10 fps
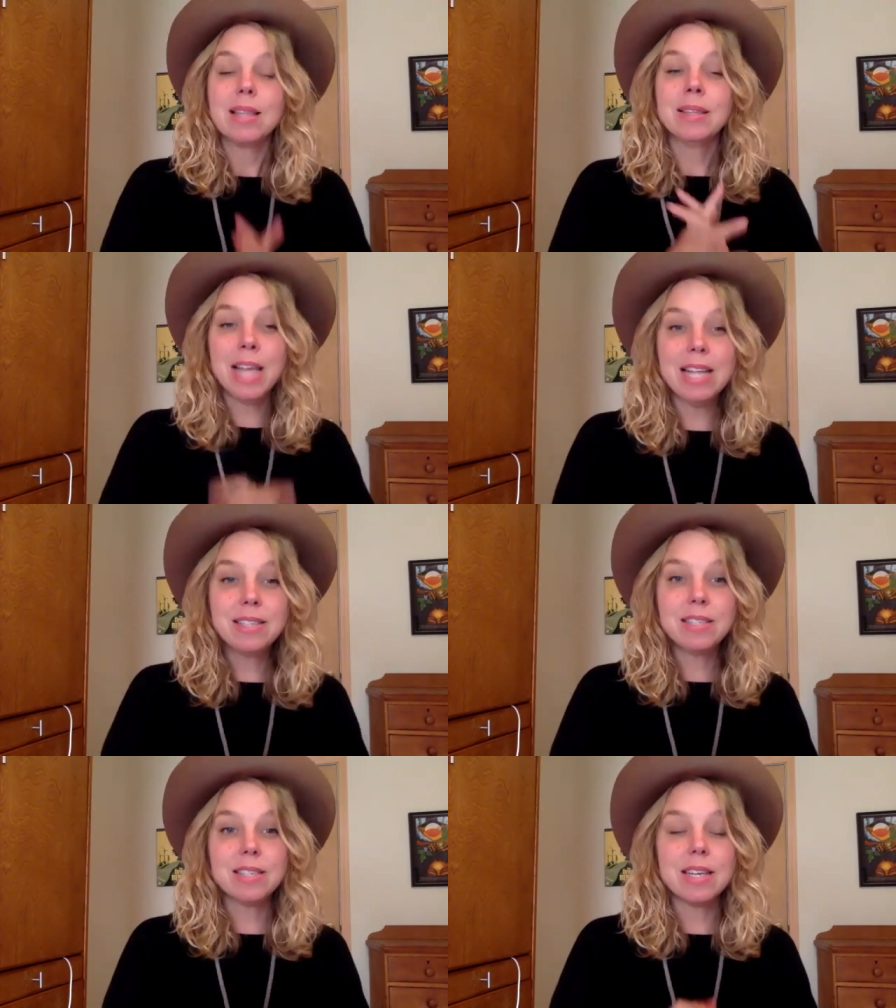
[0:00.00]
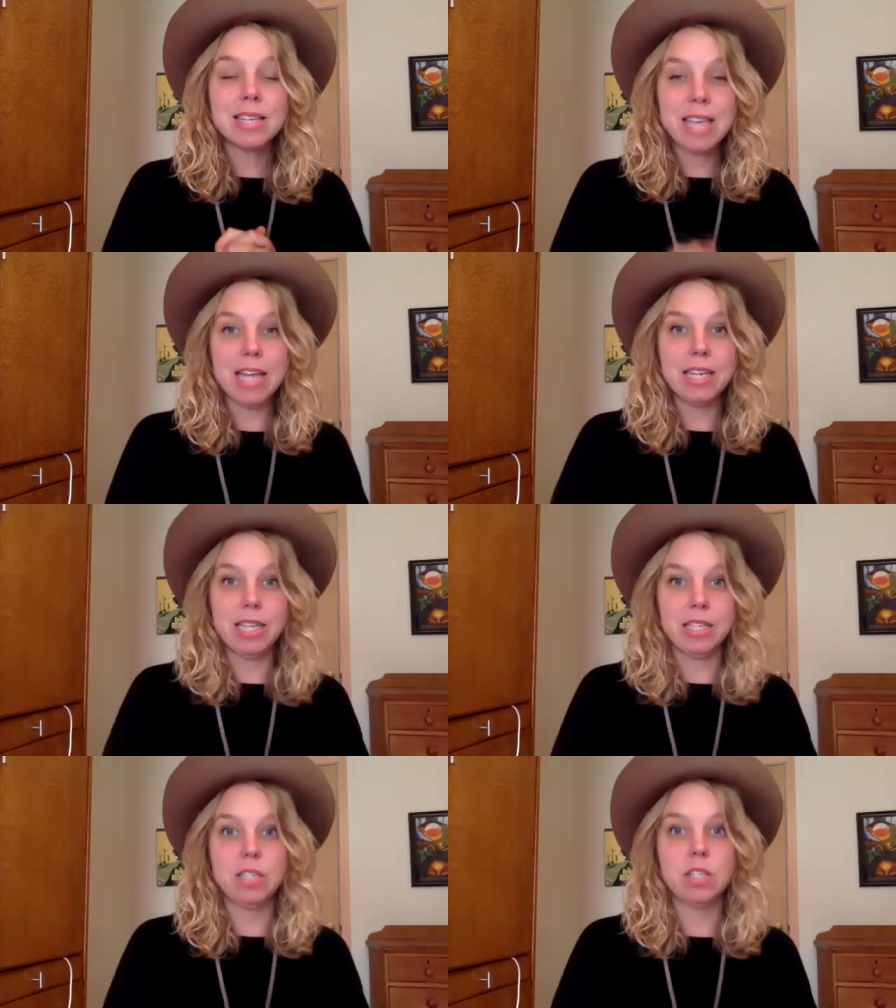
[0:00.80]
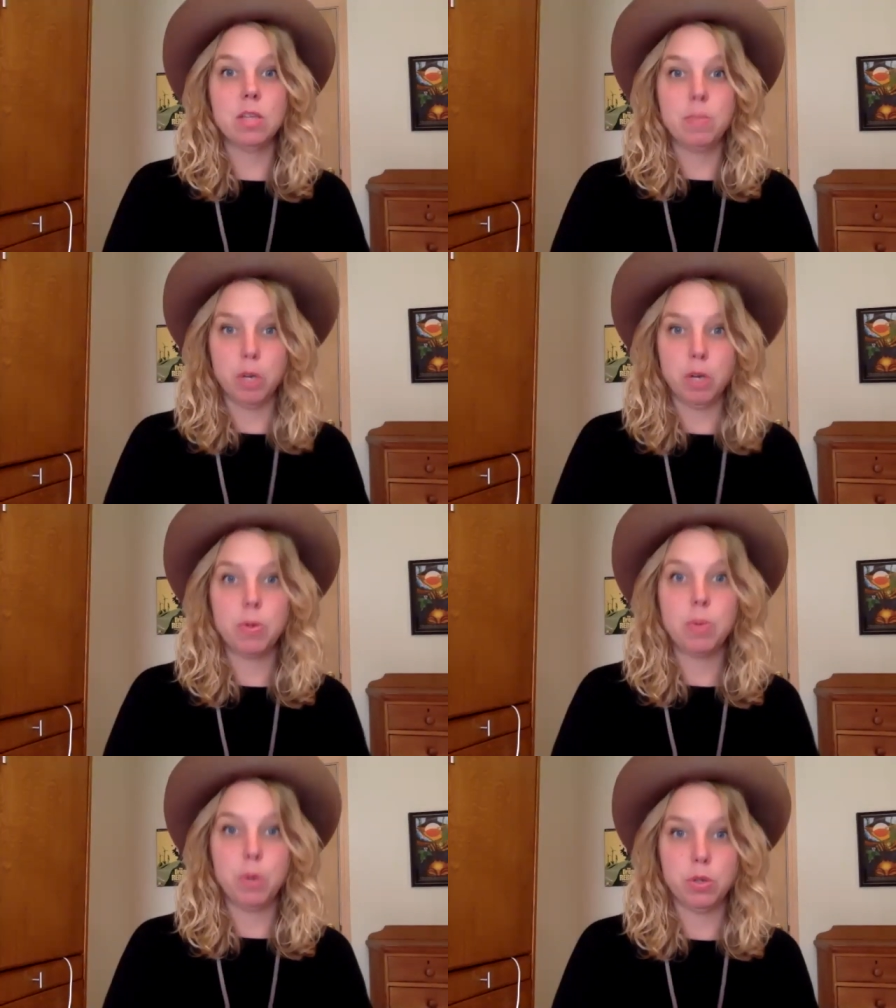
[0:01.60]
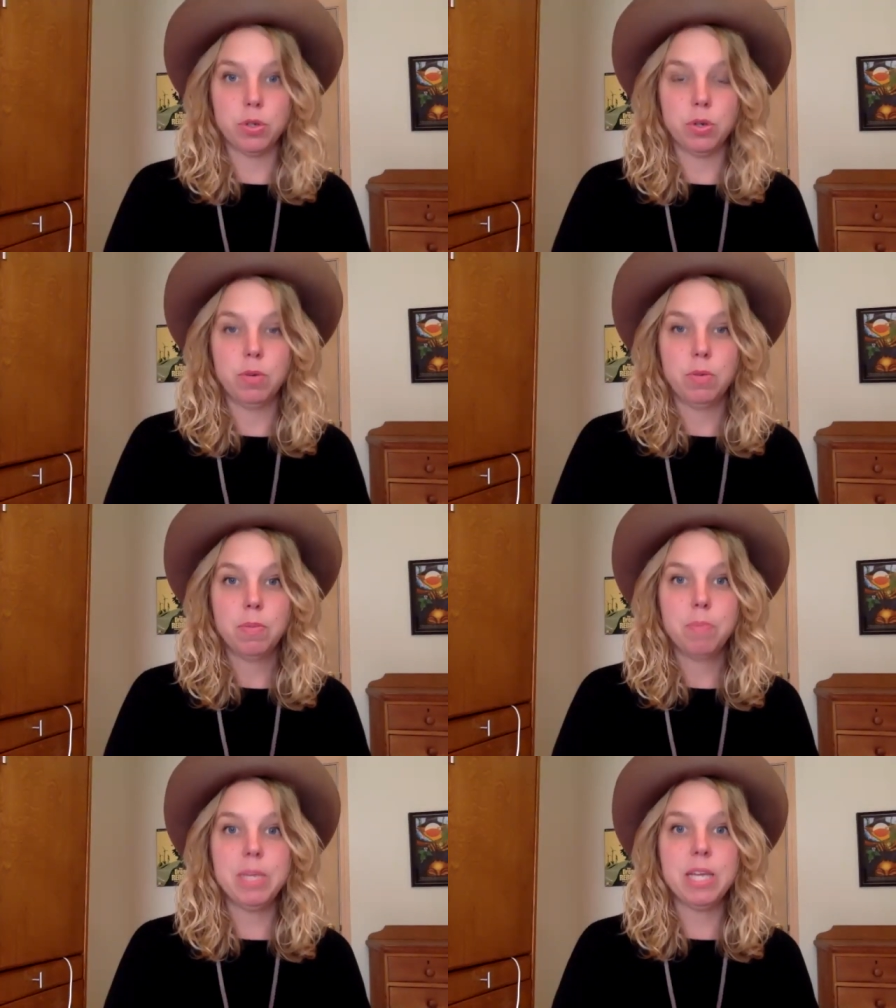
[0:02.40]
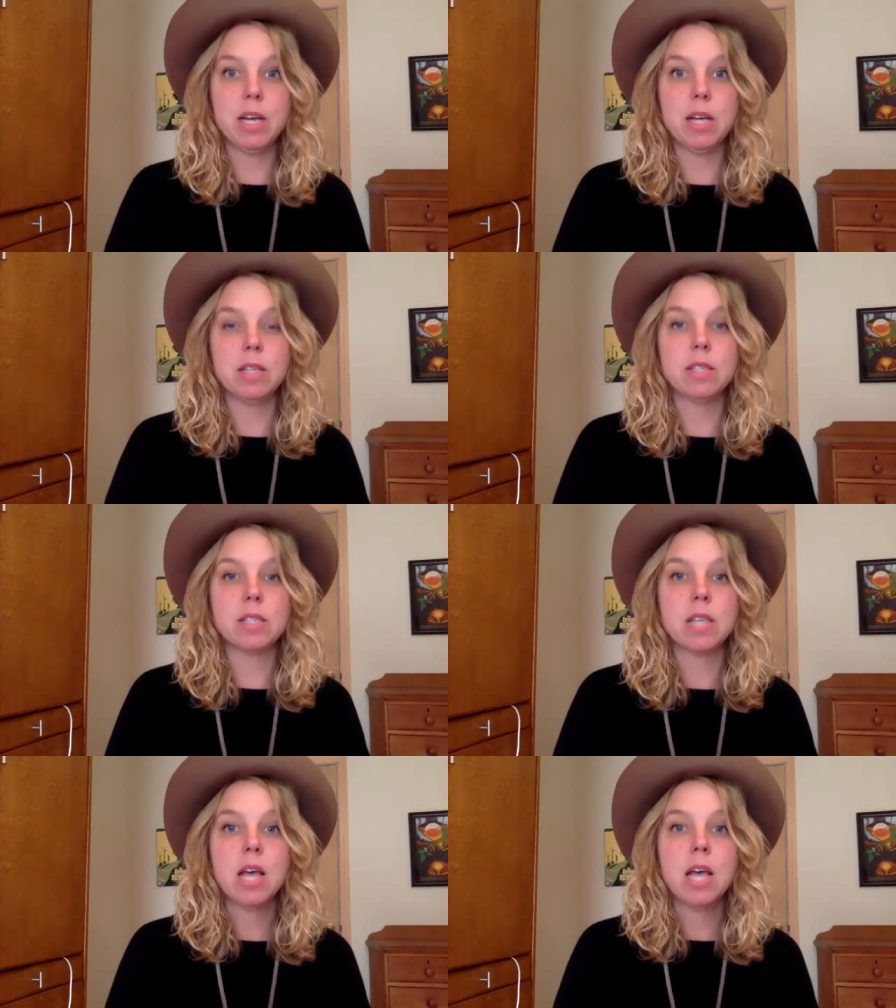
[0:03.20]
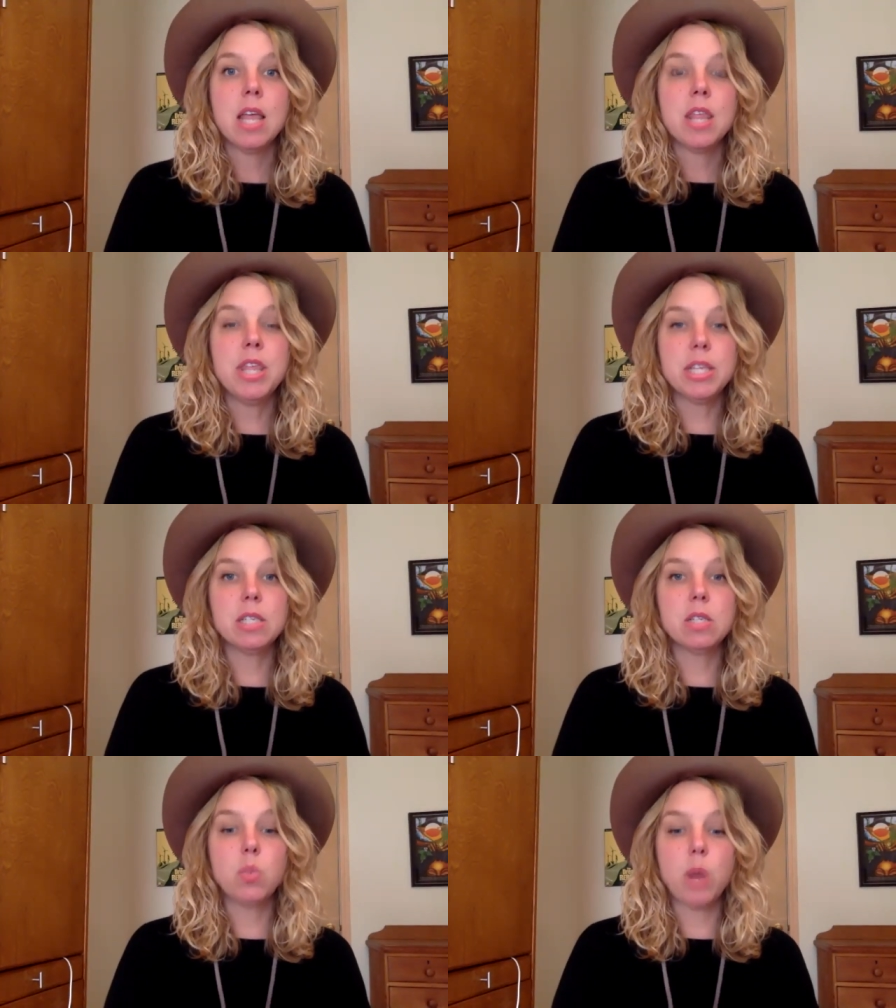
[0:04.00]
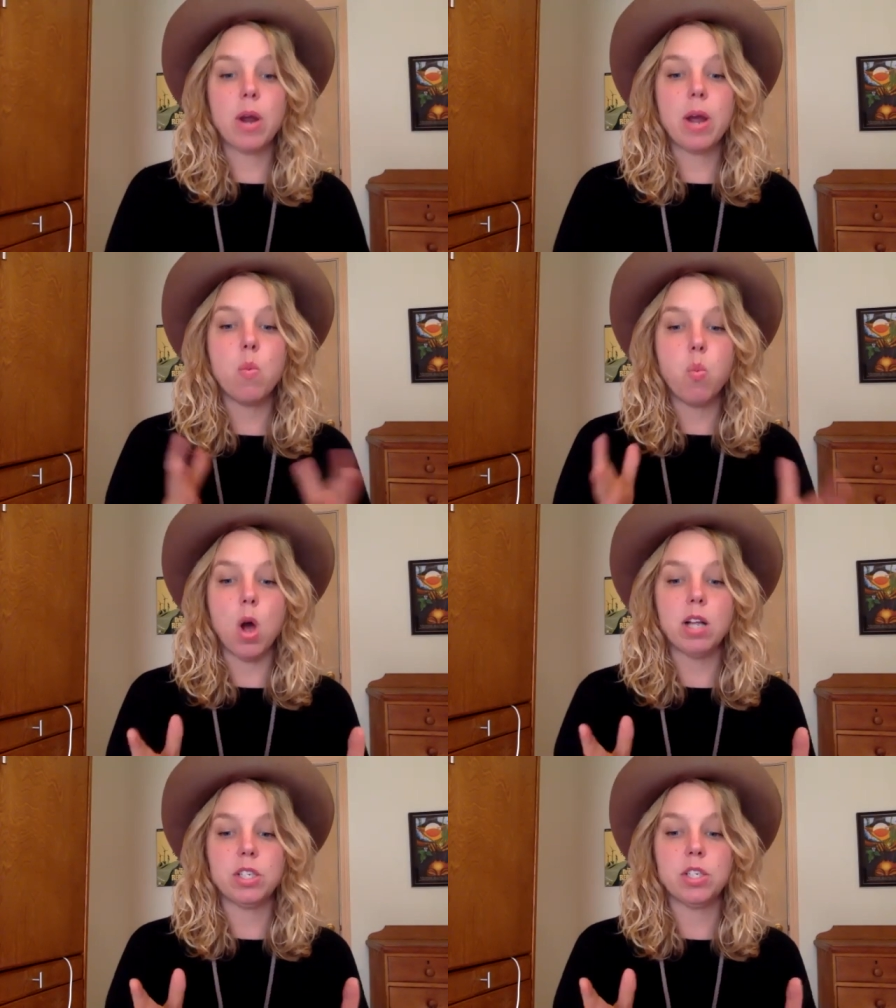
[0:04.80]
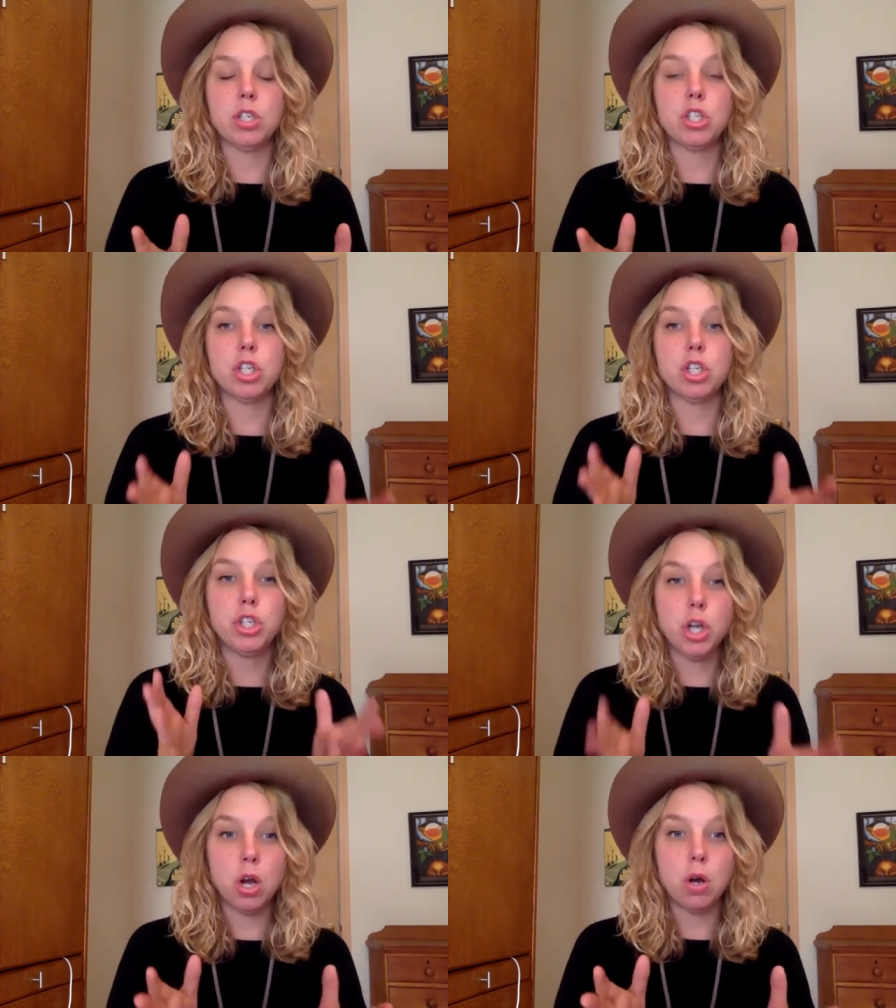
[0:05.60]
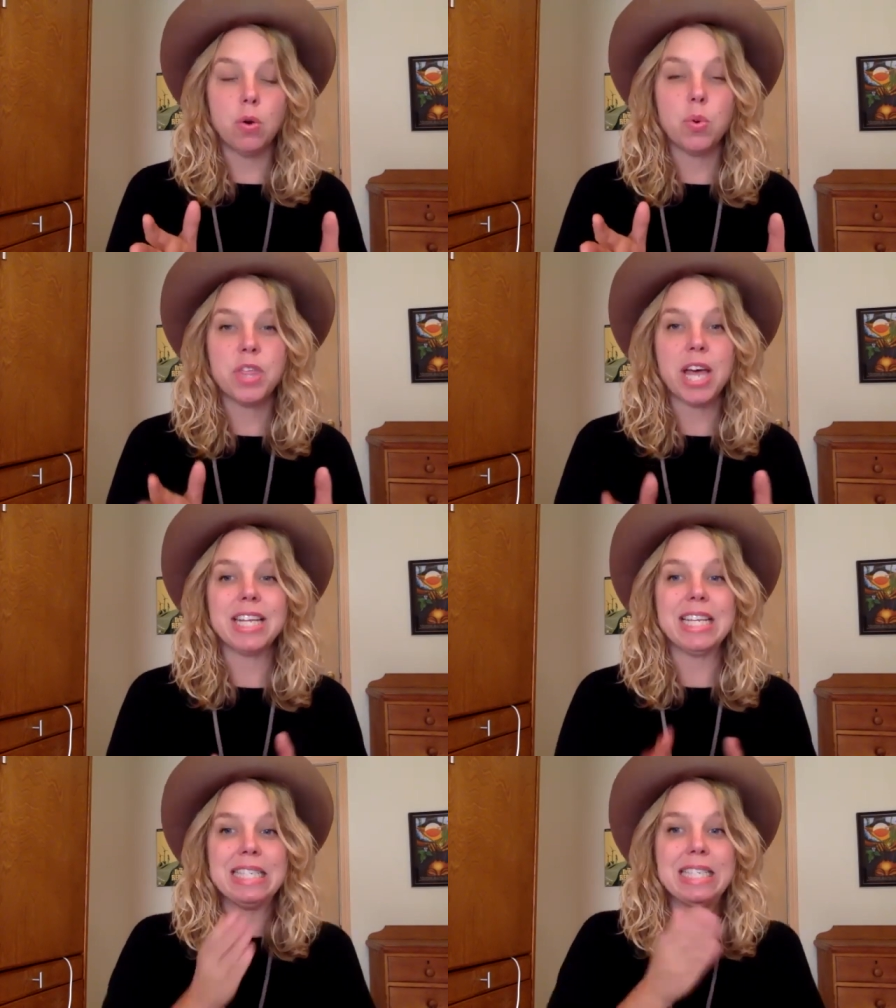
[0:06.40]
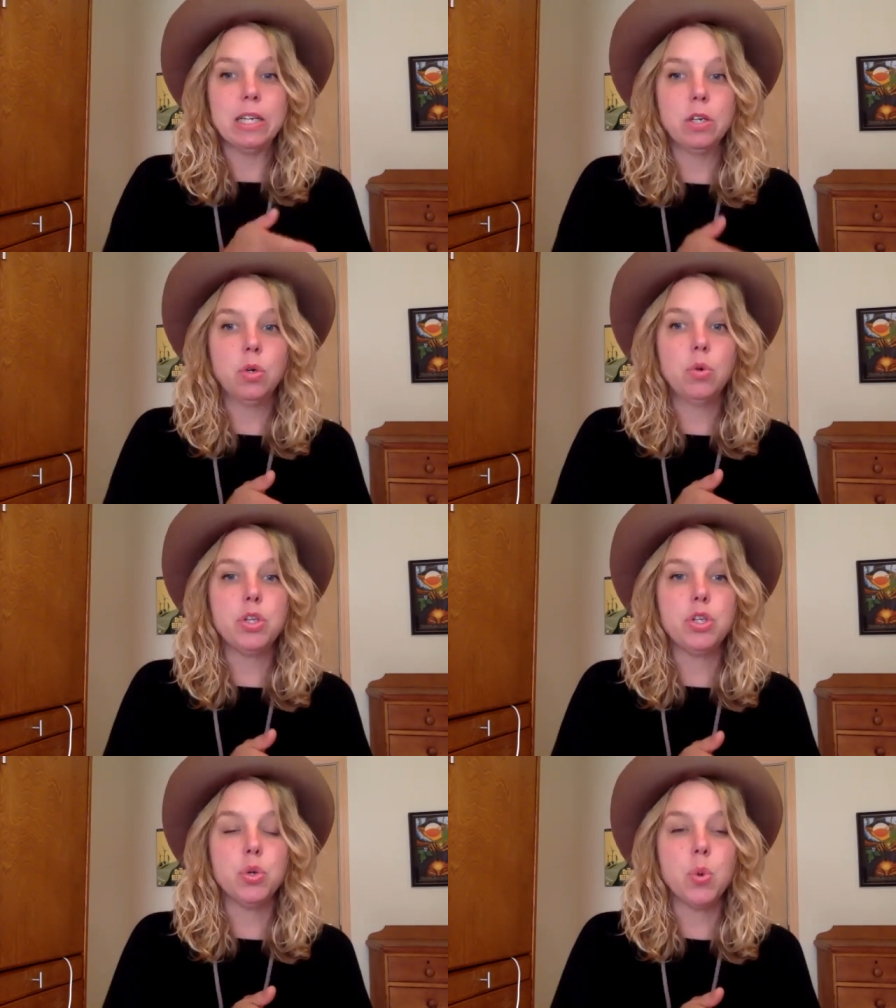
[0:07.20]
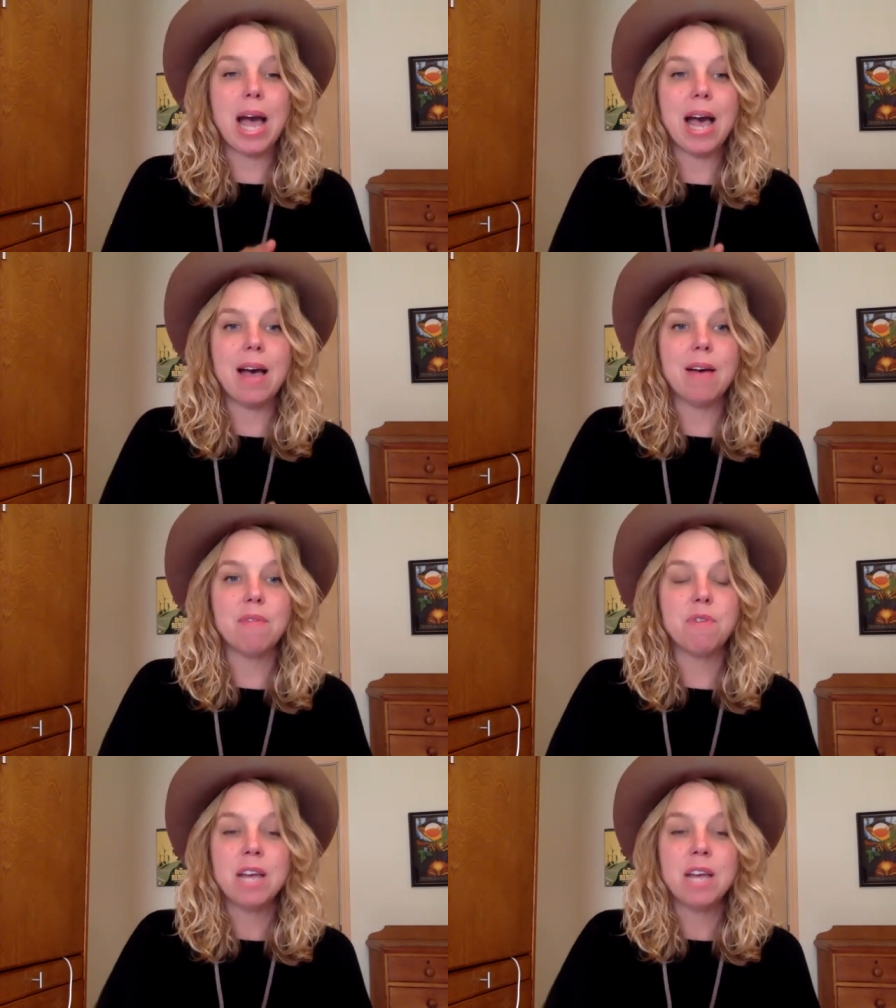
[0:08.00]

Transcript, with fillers: let's get into the book proposal because this is where I want to show that until you have